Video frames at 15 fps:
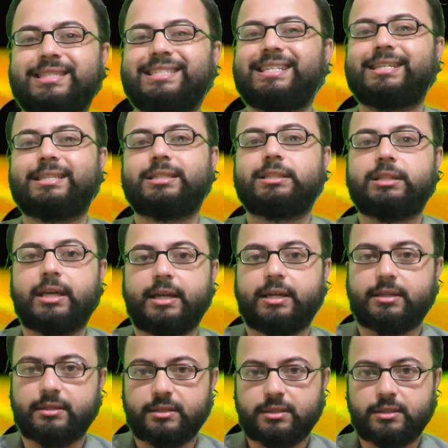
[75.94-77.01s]
6
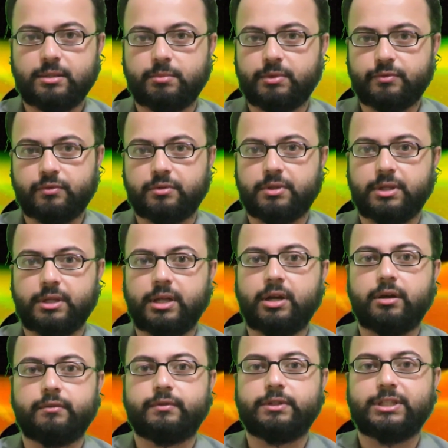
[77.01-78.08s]
things before the day
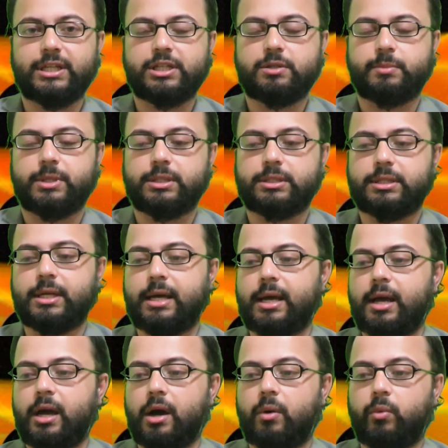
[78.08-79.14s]
of judgment.
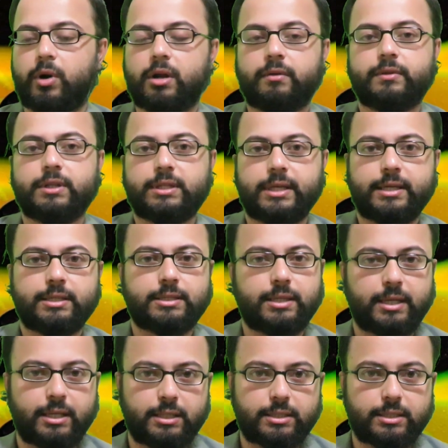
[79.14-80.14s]
One of the things that he